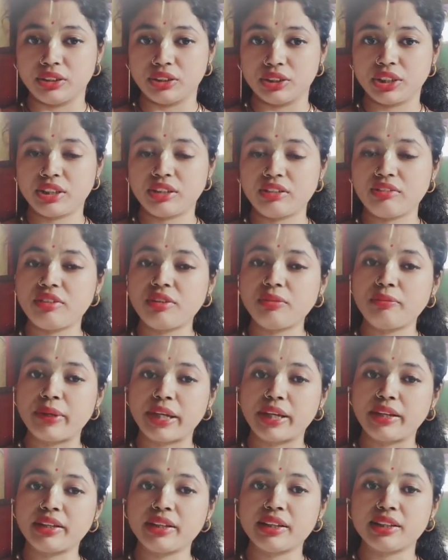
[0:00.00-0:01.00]
here
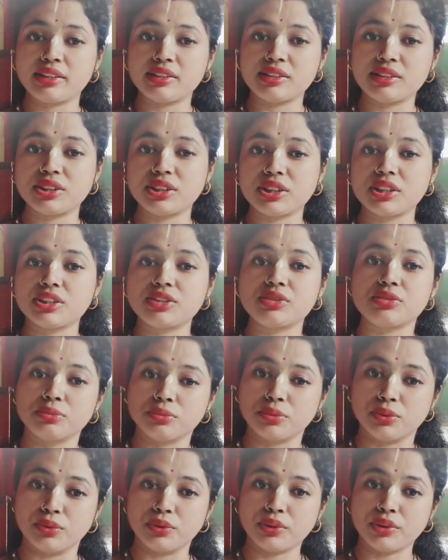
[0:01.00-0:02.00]
the crystal field
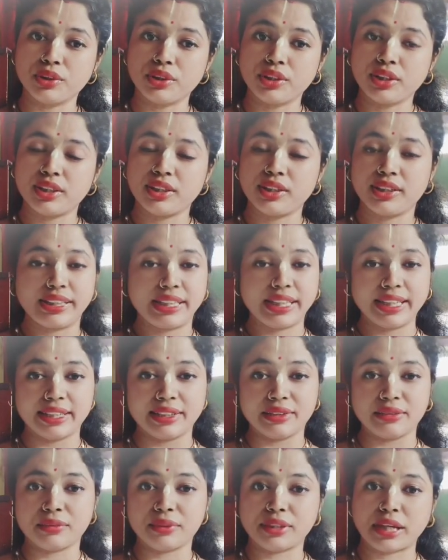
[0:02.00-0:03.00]
splitting,
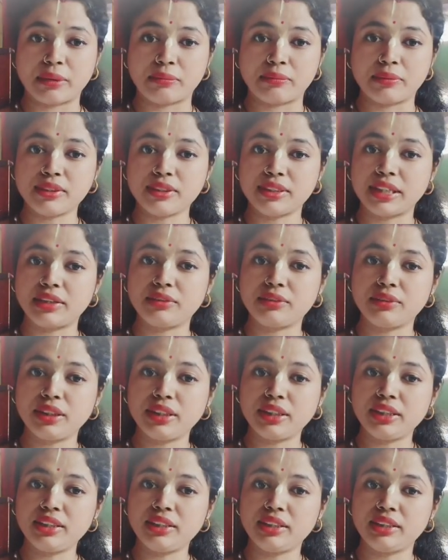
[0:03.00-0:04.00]
and the difference of
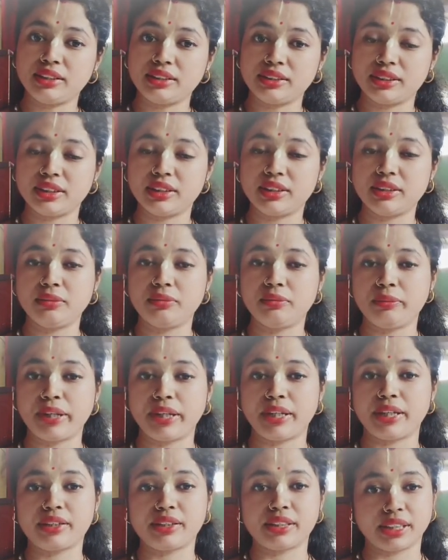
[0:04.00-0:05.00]
this
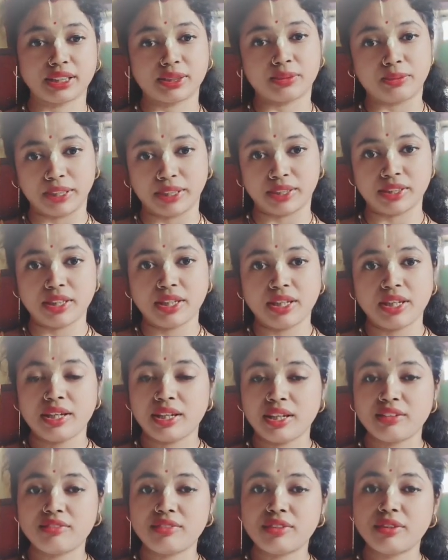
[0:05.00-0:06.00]
crystal field splitting is, here
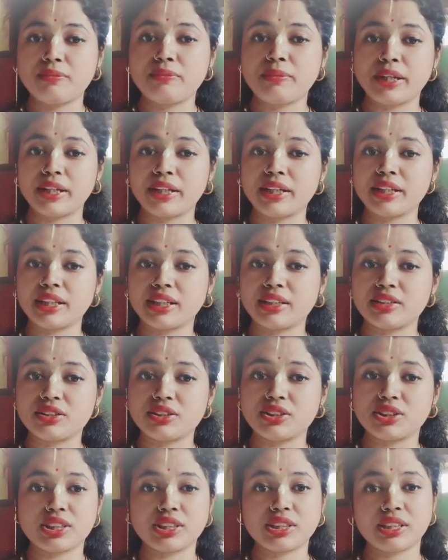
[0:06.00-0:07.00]
it is plus 3 by
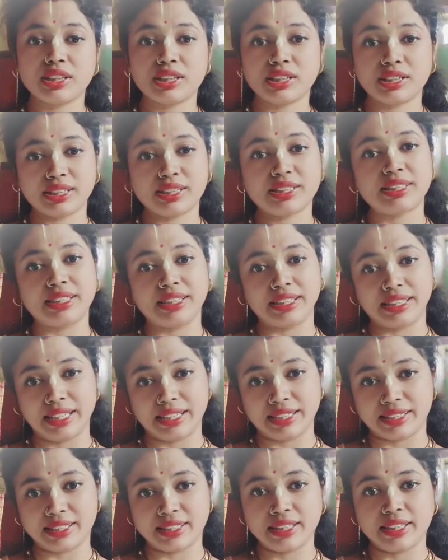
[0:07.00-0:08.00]
5 delta naught,
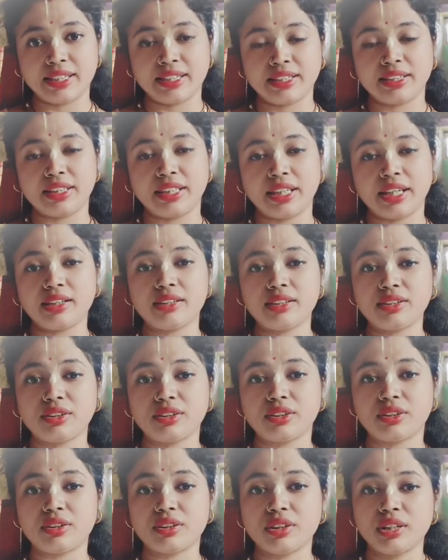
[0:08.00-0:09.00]
and here it is
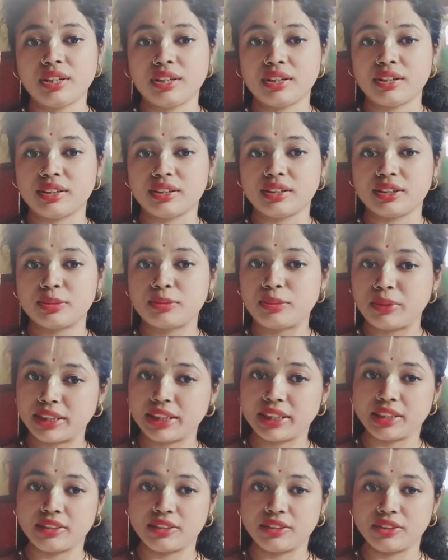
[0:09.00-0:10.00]
minus 2 by
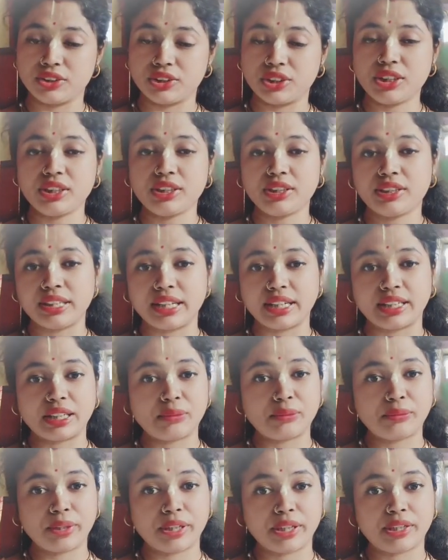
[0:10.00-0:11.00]
5 delta
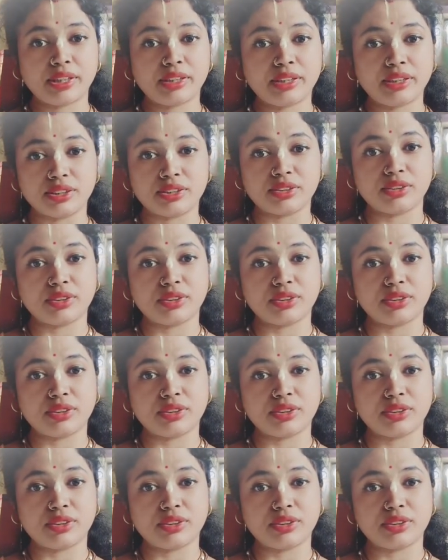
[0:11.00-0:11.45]
naught.